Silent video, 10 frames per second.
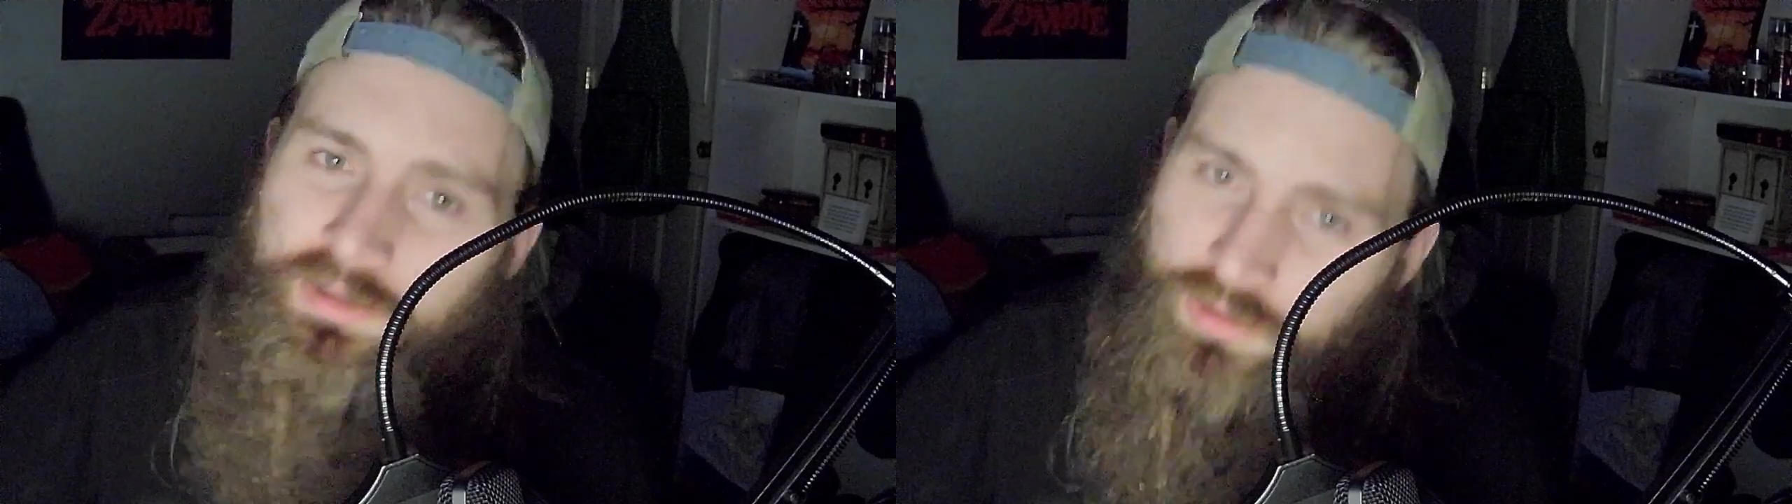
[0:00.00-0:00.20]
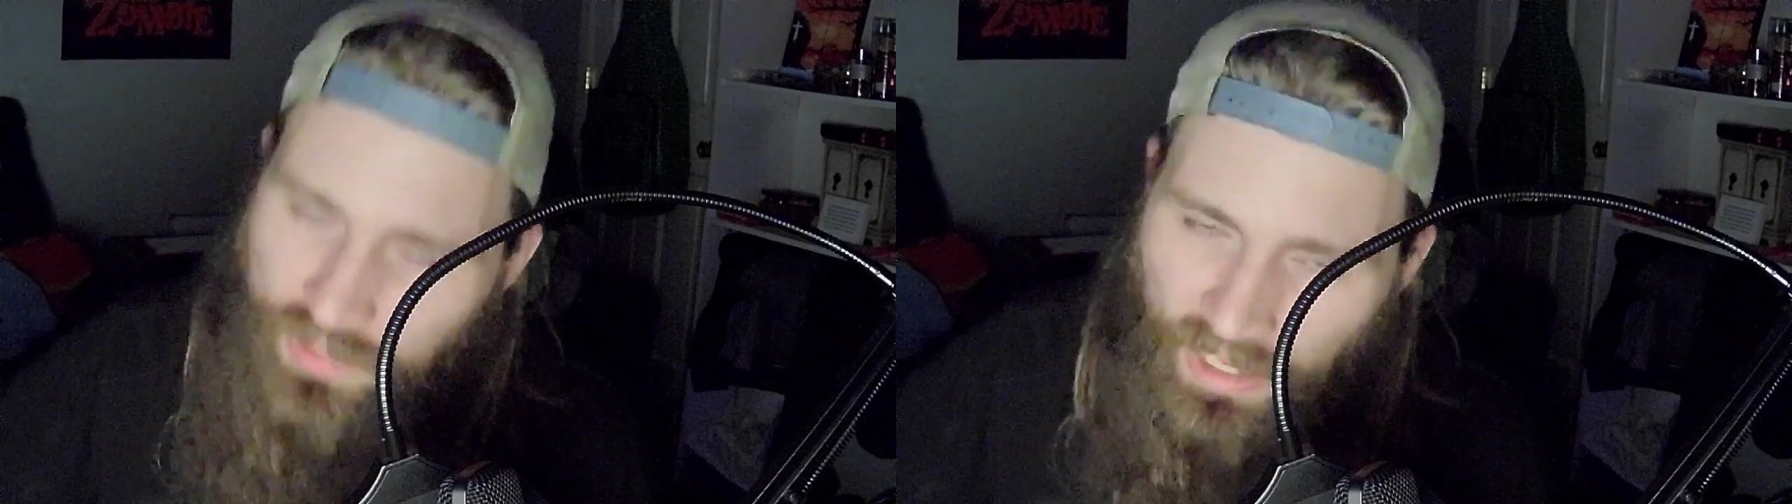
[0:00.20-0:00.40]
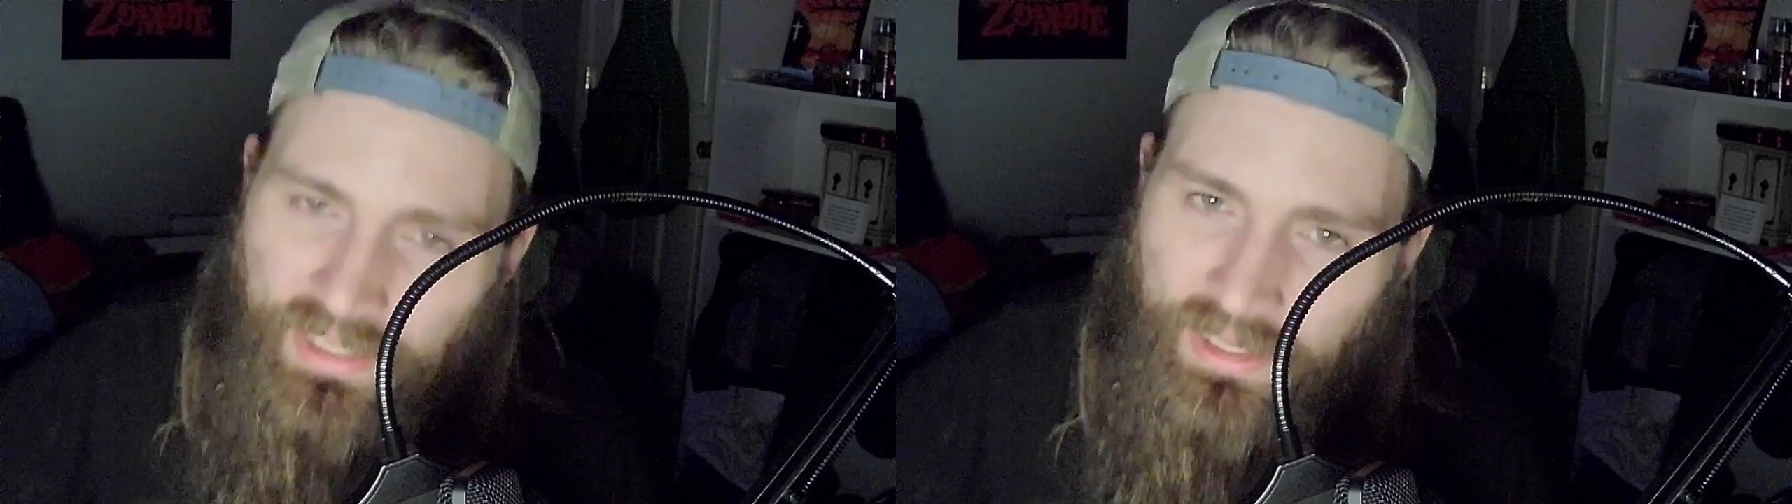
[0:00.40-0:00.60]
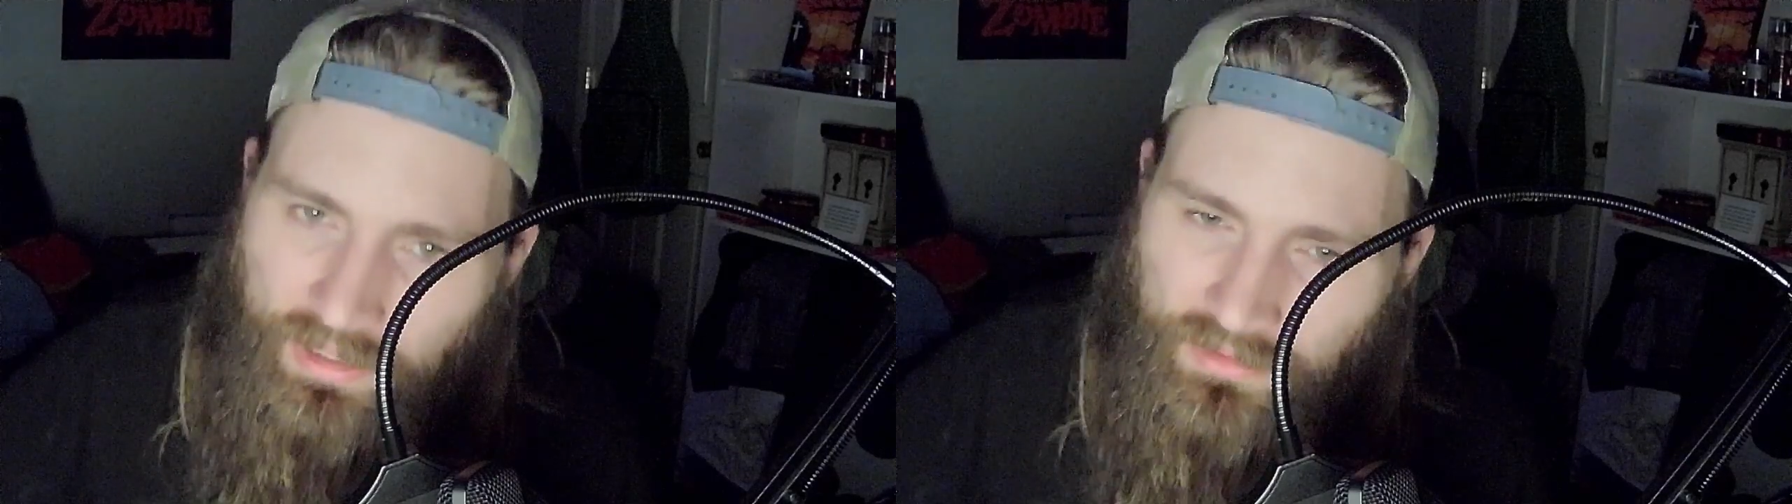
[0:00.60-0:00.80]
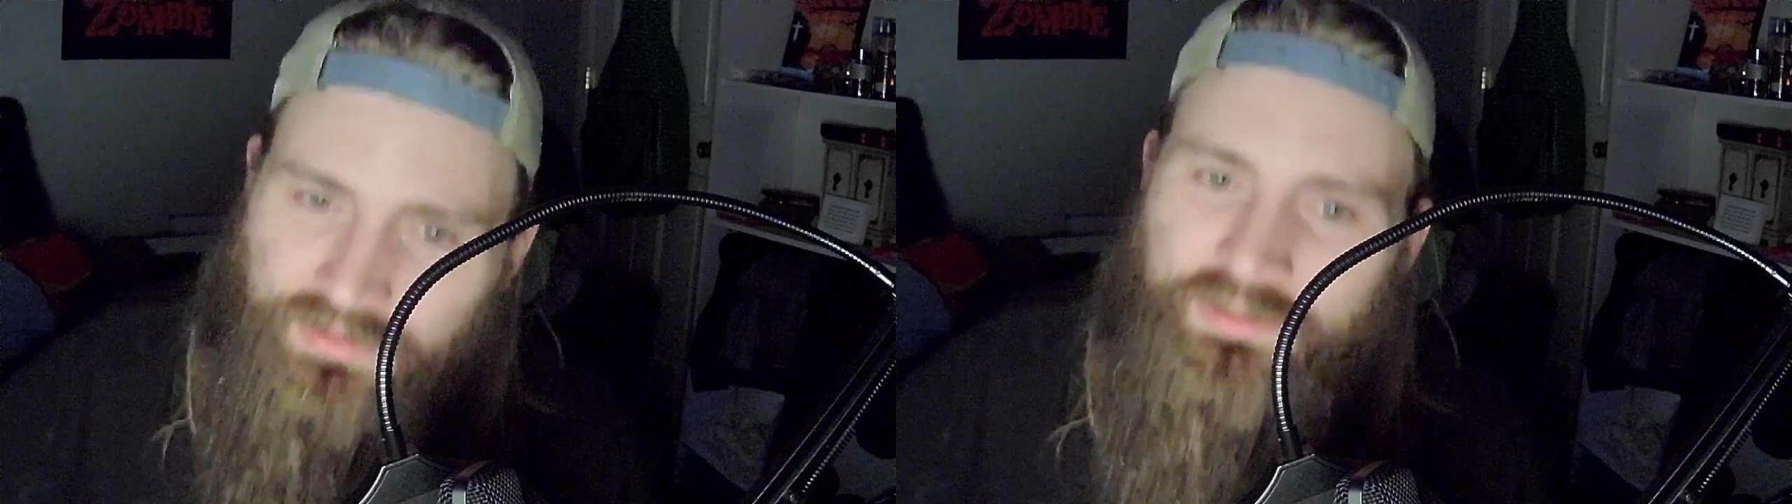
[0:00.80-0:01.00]

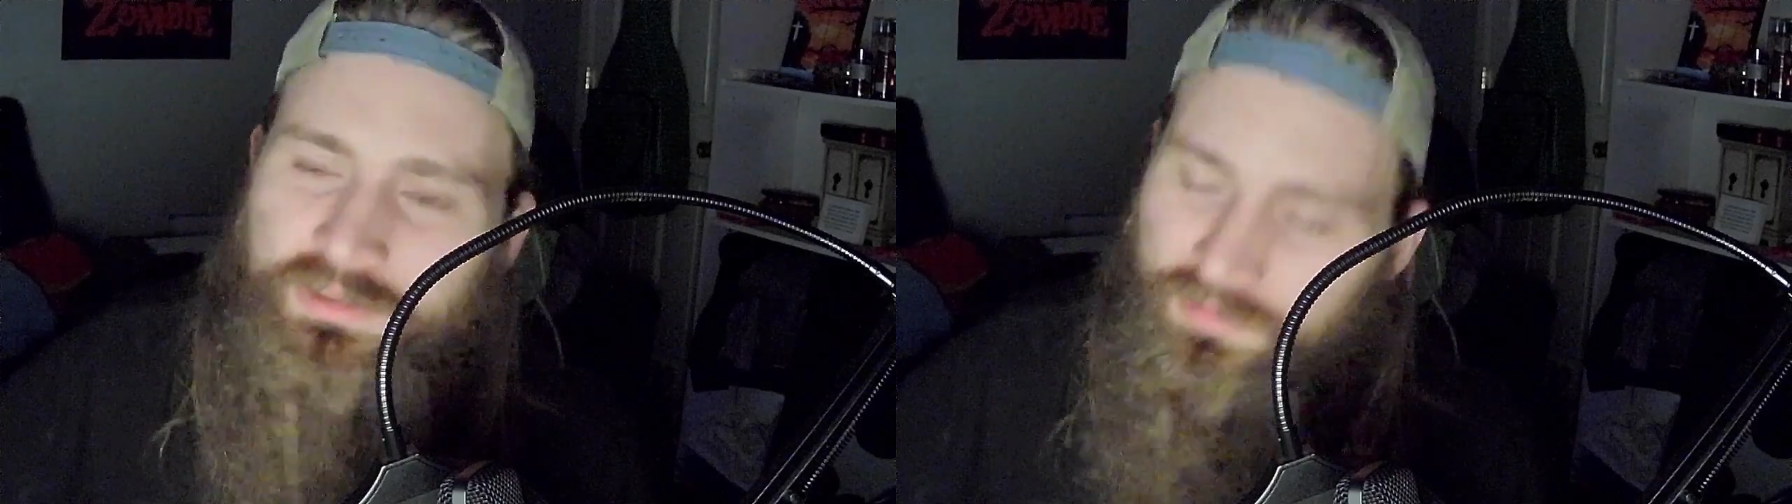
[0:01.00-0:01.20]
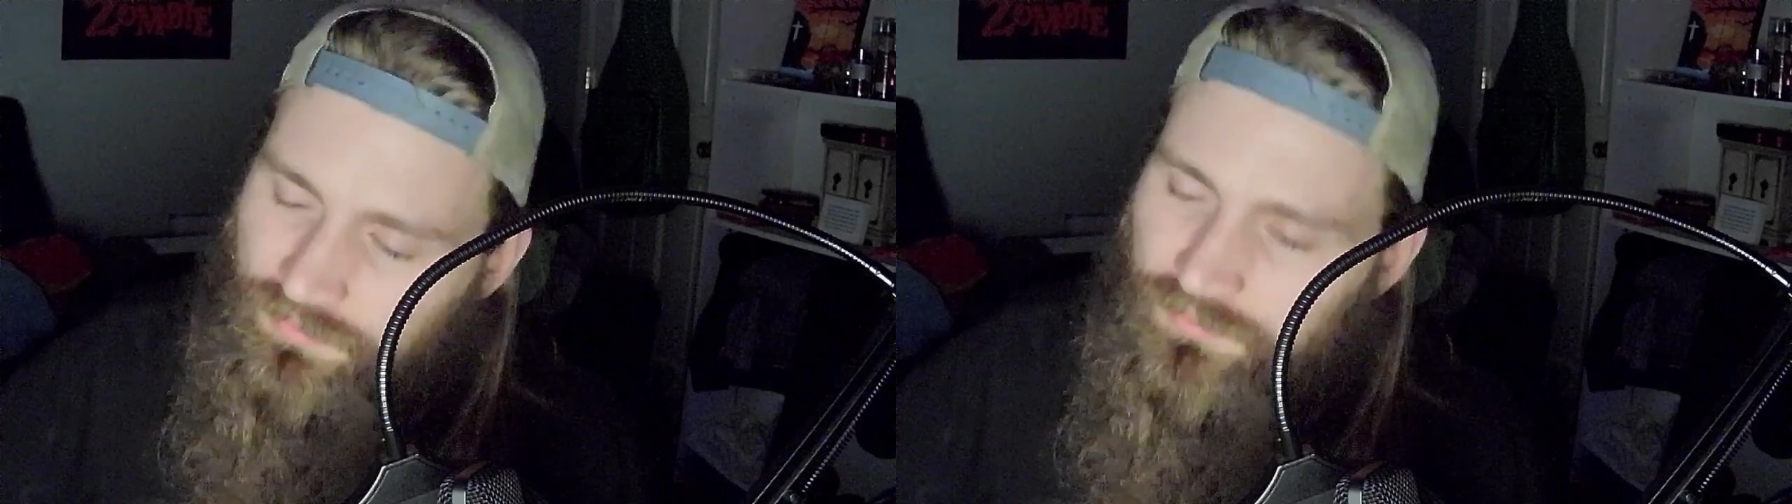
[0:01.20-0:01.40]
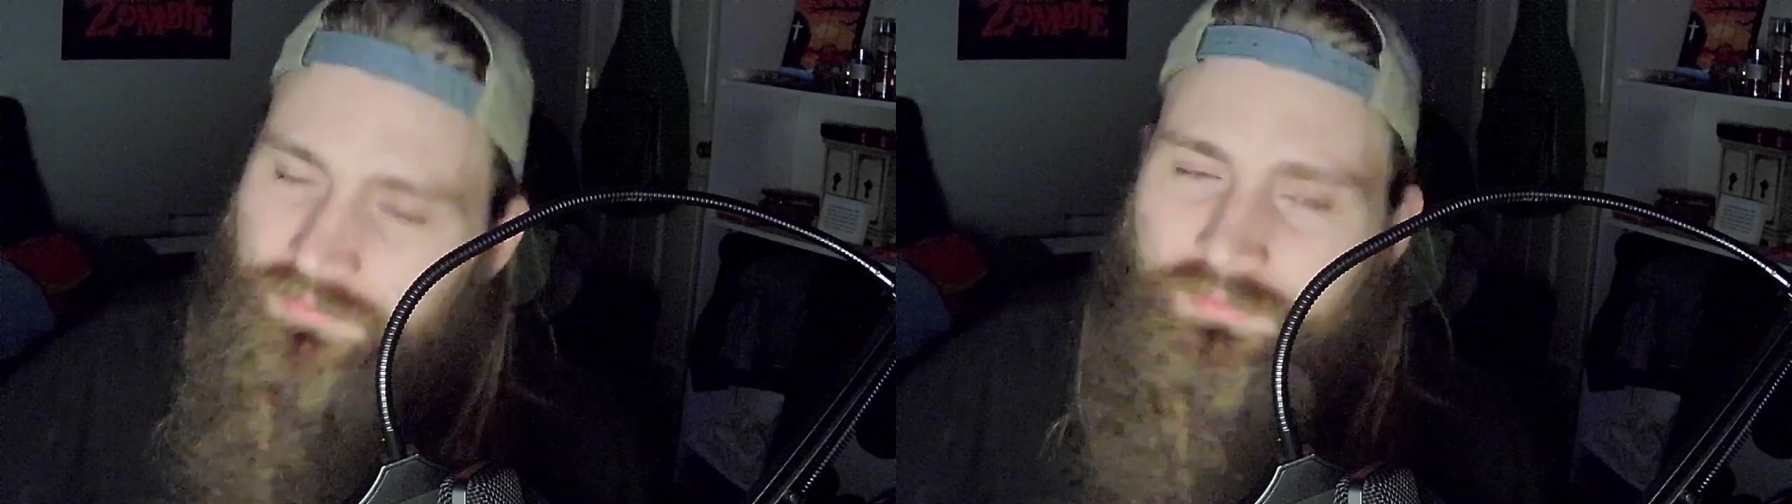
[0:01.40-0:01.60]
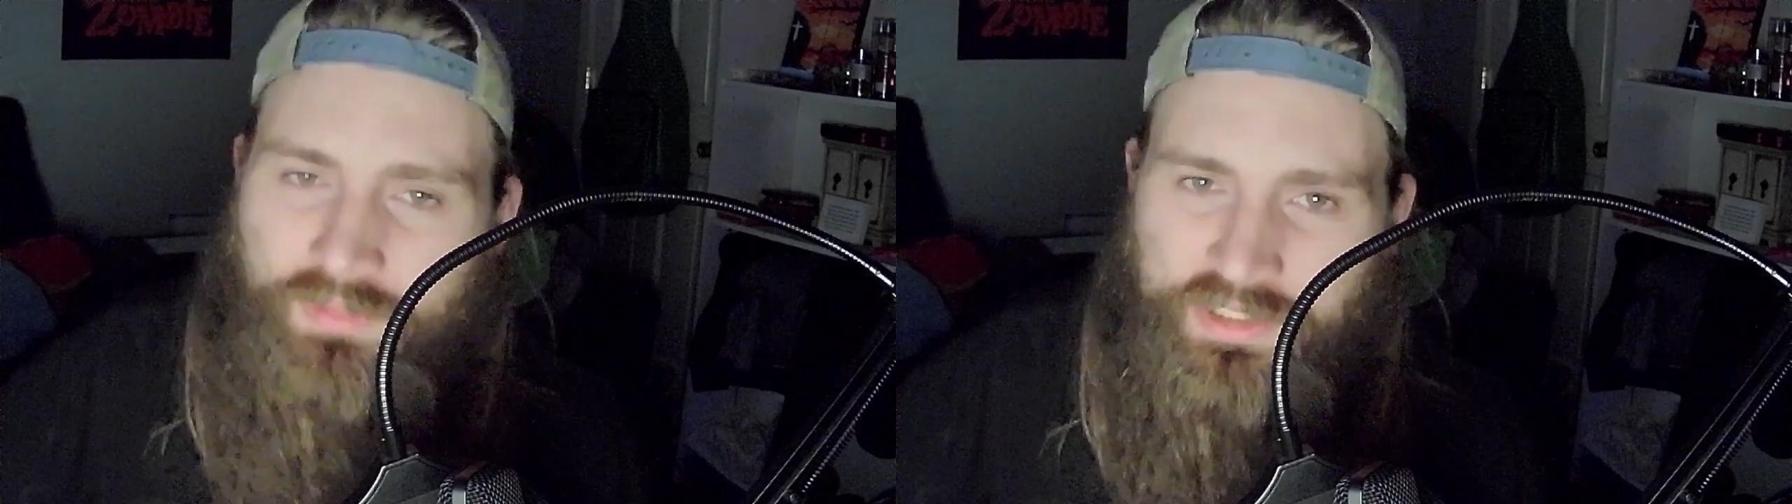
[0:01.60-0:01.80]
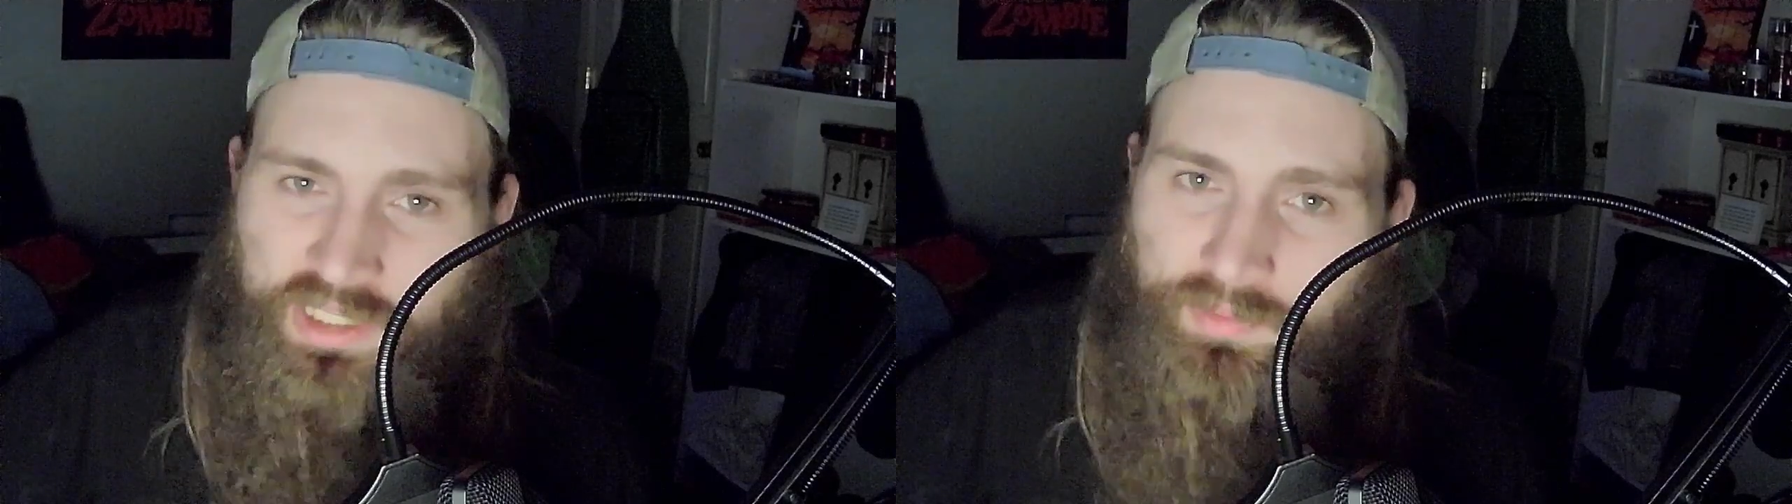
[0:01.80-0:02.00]
chaos. It's going to be